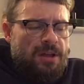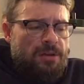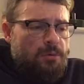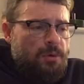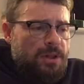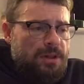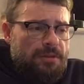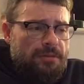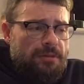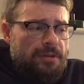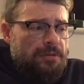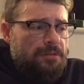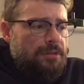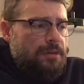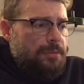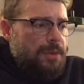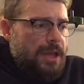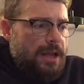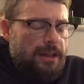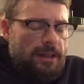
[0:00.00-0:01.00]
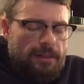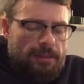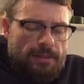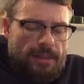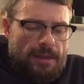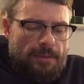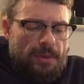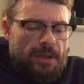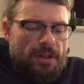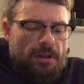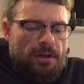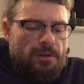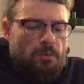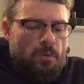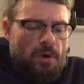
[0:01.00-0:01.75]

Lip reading: What is there, some kind of limit on